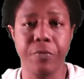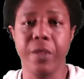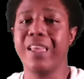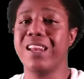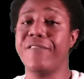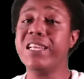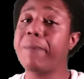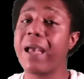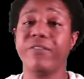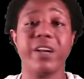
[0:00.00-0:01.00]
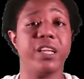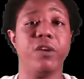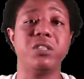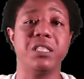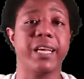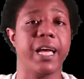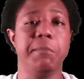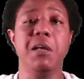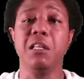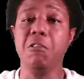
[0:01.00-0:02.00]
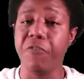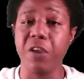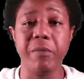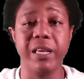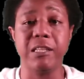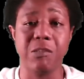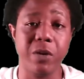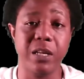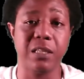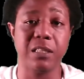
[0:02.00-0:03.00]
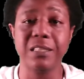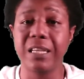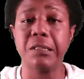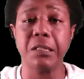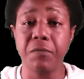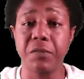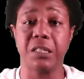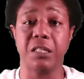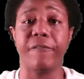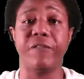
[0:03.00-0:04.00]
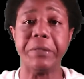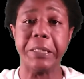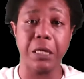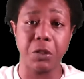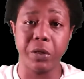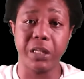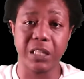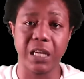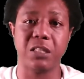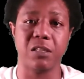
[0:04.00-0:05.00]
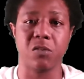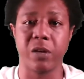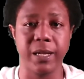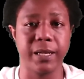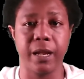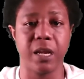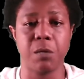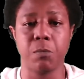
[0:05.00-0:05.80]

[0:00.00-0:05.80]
And if he's back for that Houston game, look for him to get the 15 to 20 touches on that game.